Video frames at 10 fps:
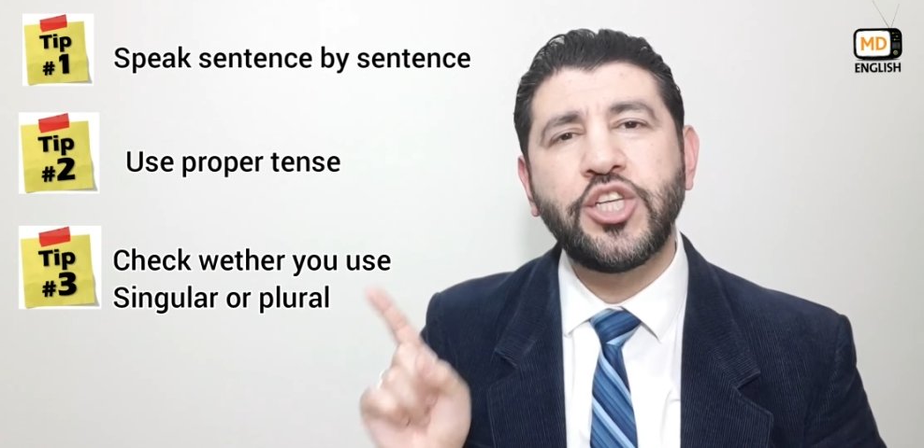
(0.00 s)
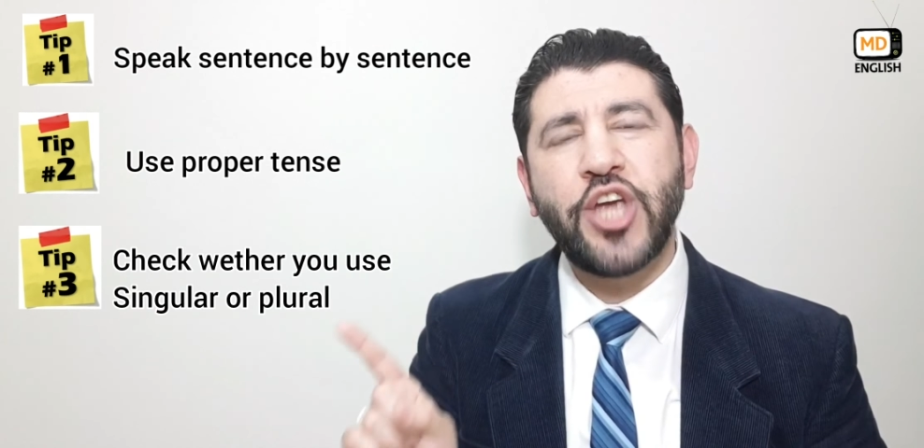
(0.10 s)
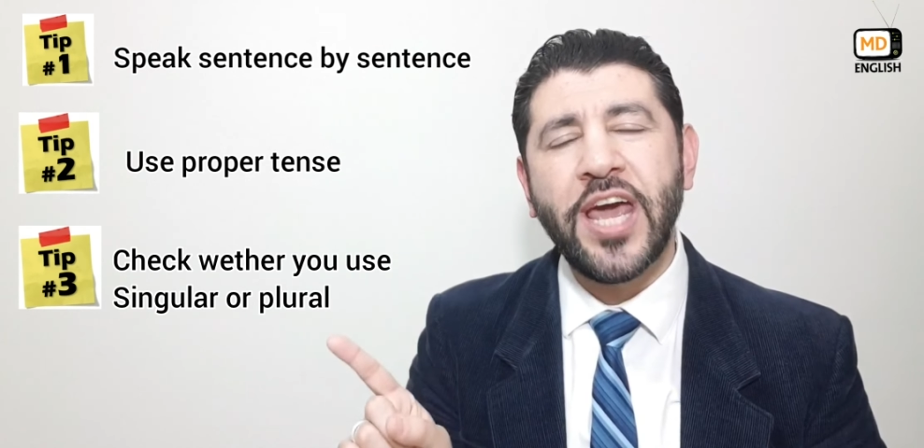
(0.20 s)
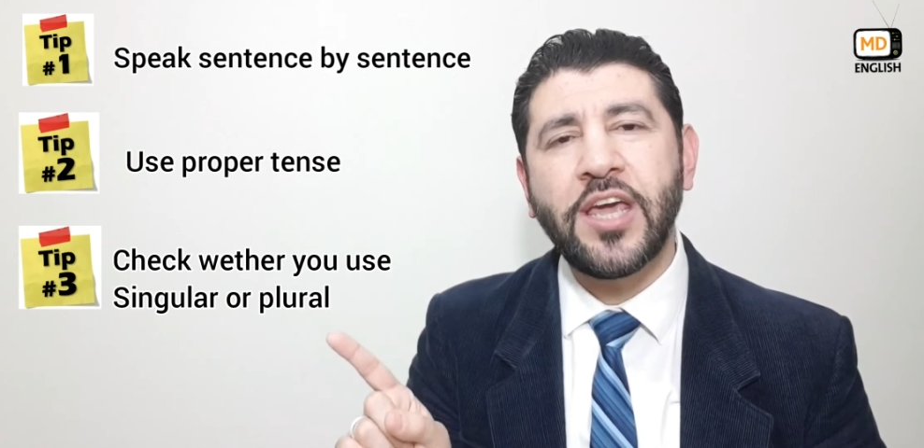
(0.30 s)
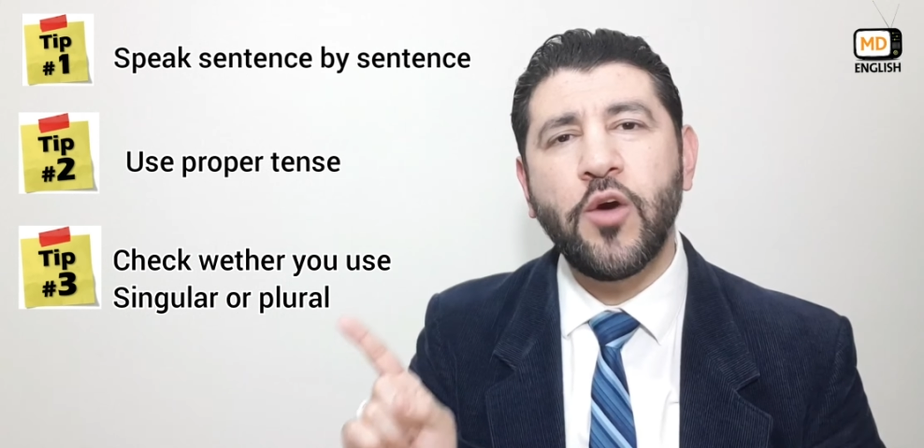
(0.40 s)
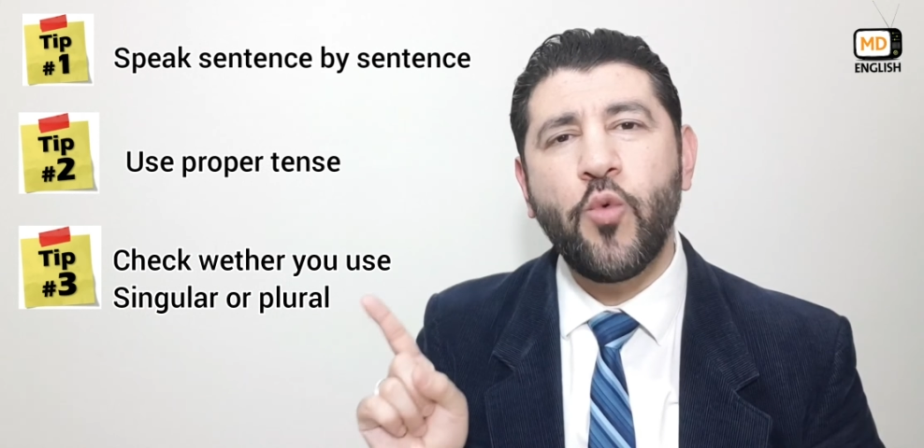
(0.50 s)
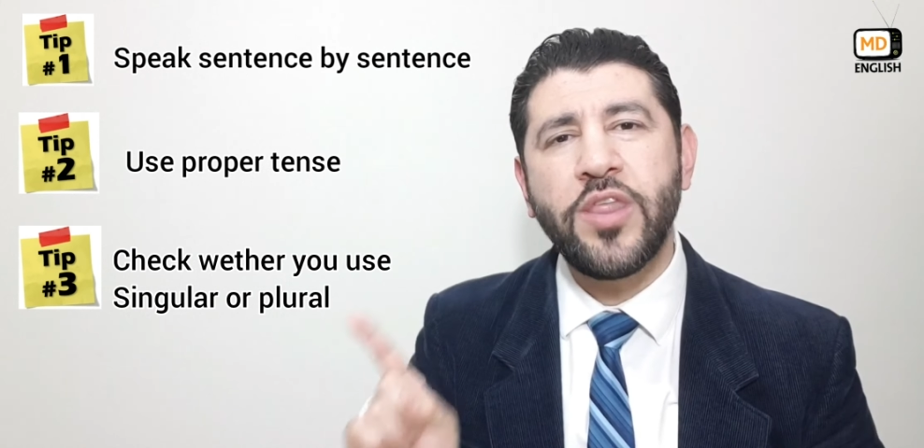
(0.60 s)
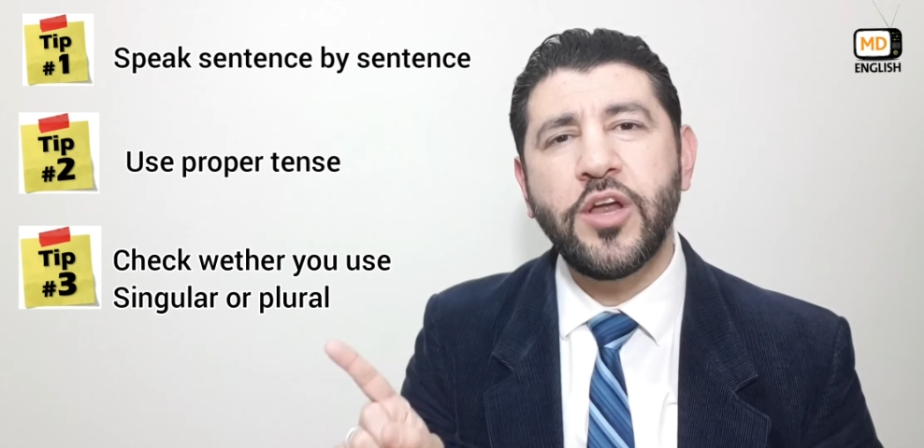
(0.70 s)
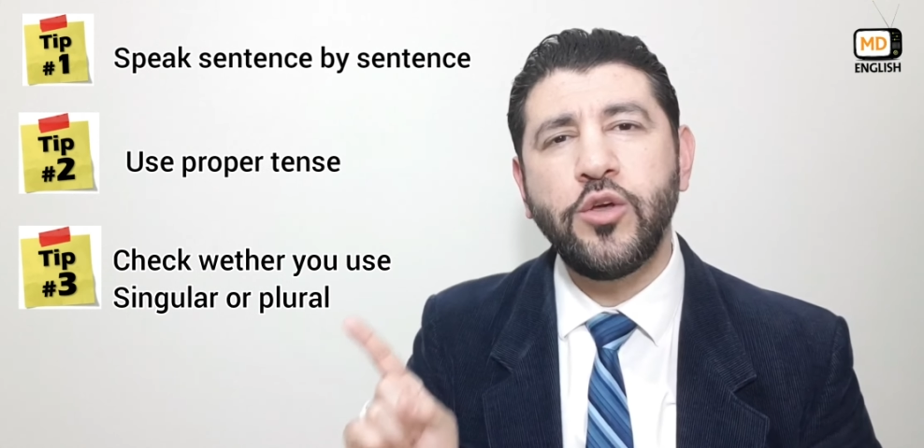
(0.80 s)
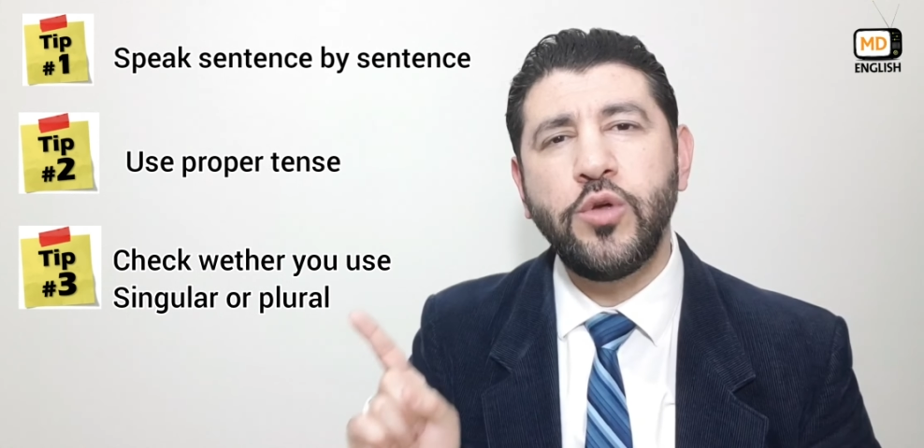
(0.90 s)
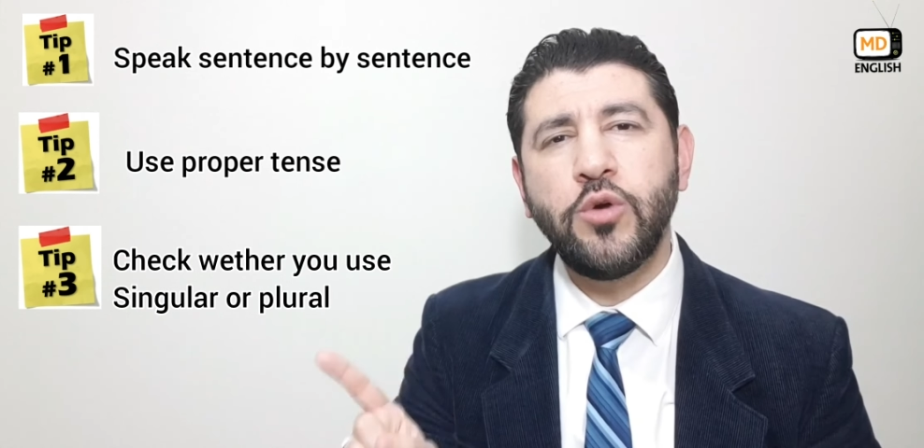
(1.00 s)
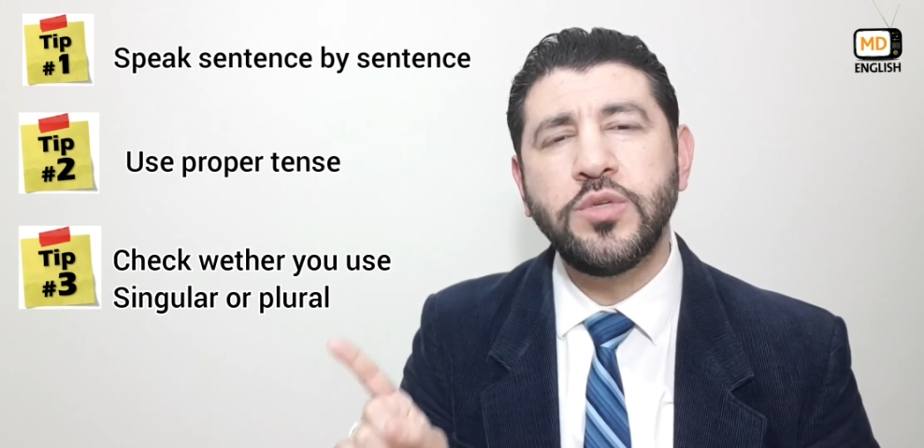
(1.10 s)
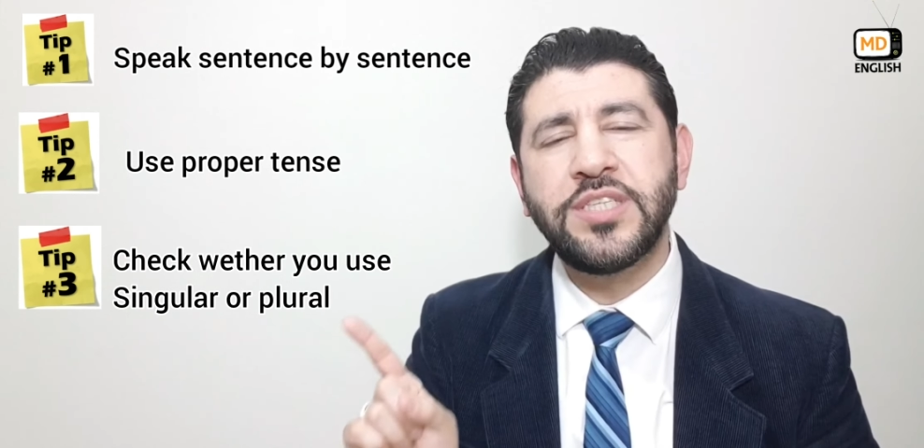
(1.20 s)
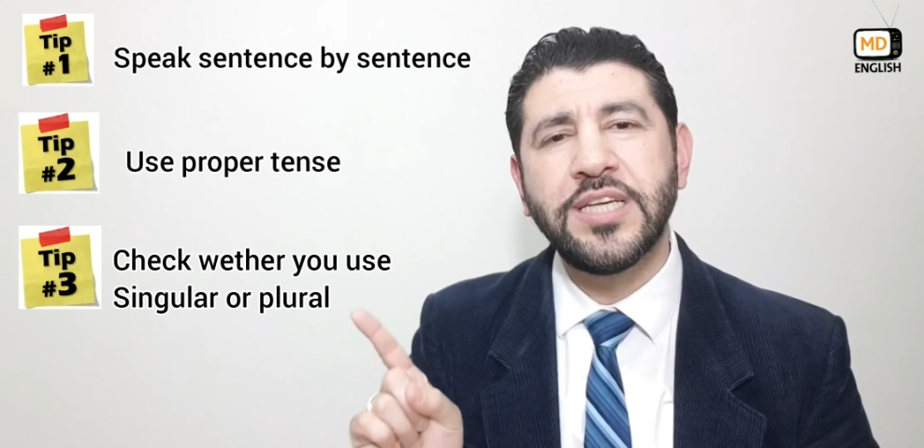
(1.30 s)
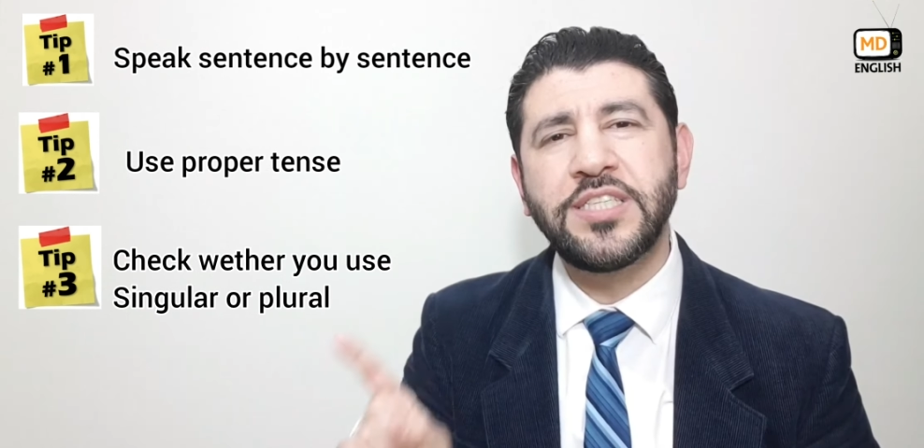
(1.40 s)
check whether you use